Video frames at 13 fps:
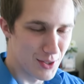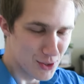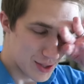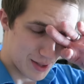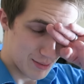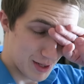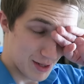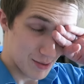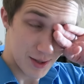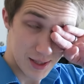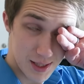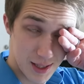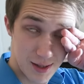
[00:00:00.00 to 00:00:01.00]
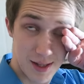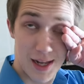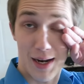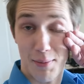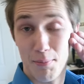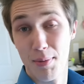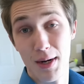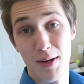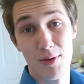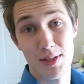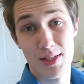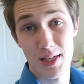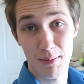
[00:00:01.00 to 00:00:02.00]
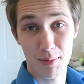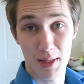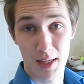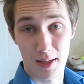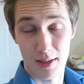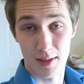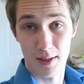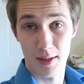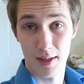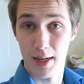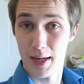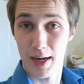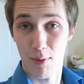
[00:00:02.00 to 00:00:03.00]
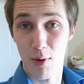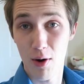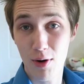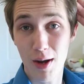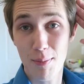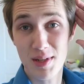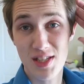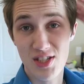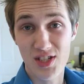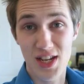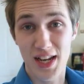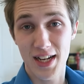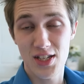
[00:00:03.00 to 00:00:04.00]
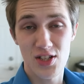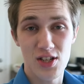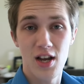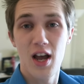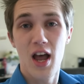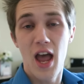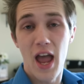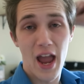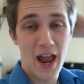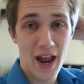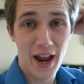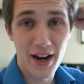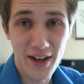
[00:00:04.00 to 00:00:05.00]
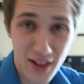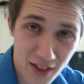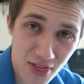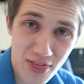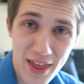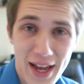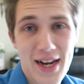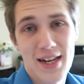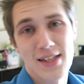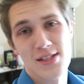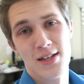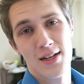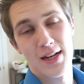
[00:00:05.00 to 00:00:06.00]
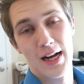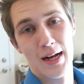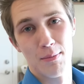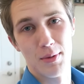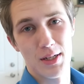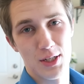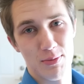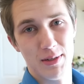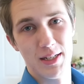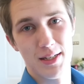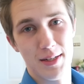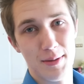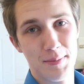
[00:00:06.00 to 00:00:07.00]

So I mean, it wasn't a lot, but it was something. And I woke up at six, and that is an accomplishment.